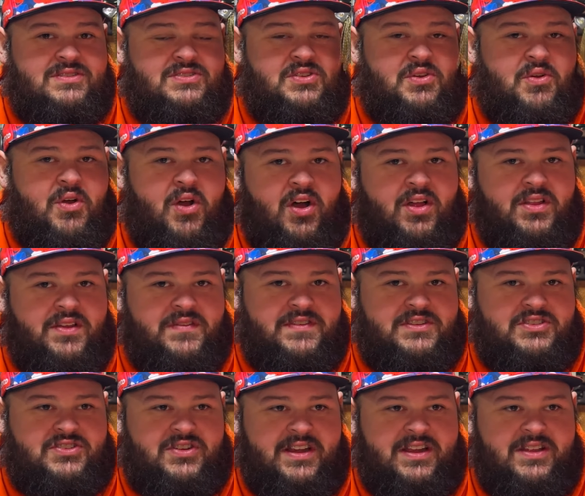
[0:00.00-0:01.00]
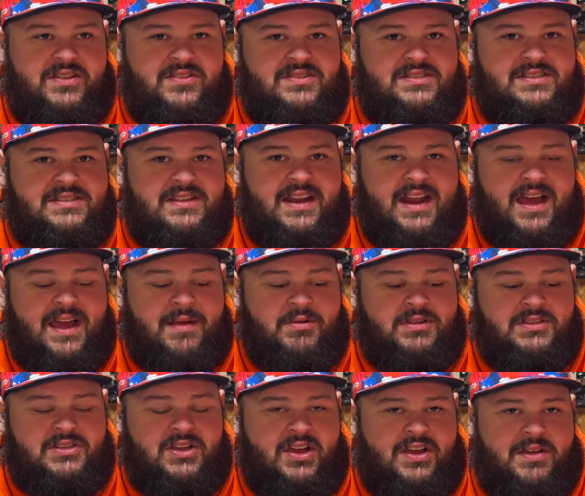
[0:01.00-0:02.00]
So all of the trailers that I
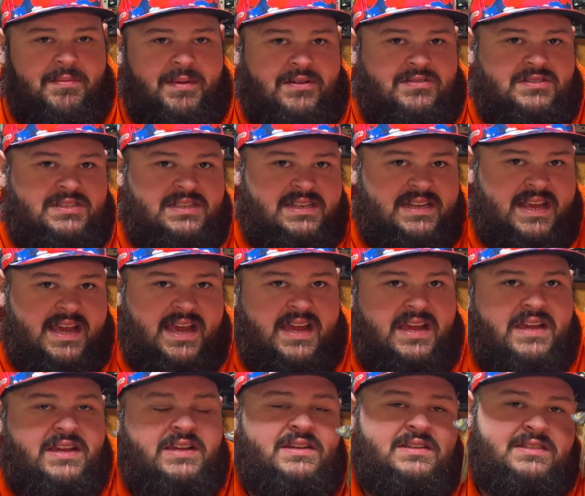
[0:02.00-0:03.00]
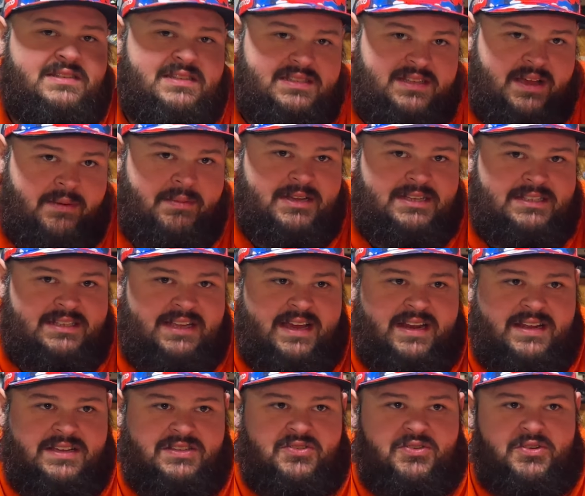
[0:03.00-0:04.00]
want to talk about today, to some
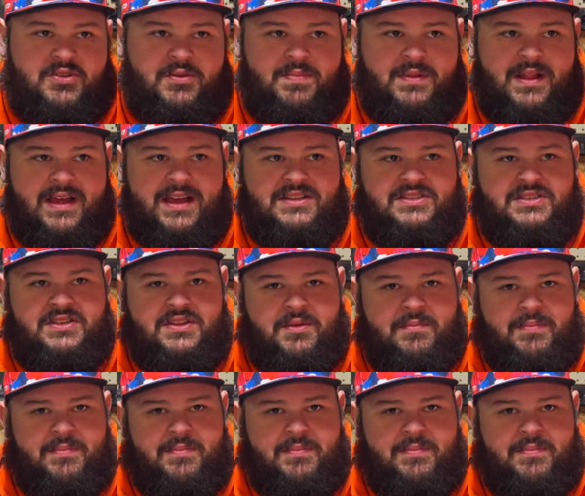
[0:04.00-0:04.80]
extent, is going to apply to the